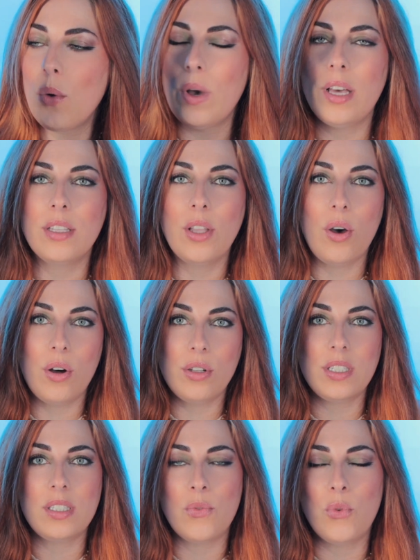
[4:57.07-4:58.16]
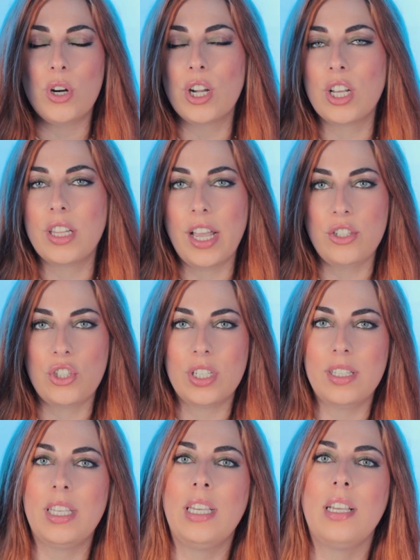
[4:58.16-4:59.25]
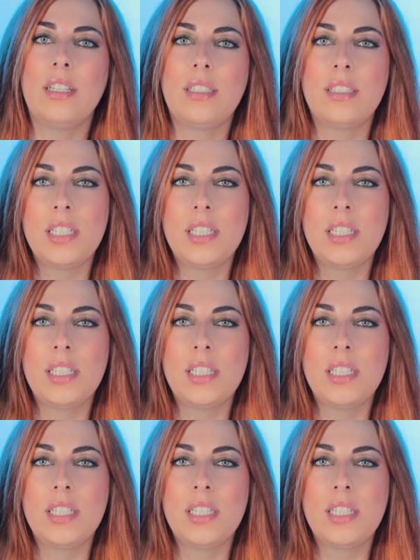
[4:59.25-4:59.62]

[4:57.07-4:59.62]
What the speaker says: when all the Sephora collection is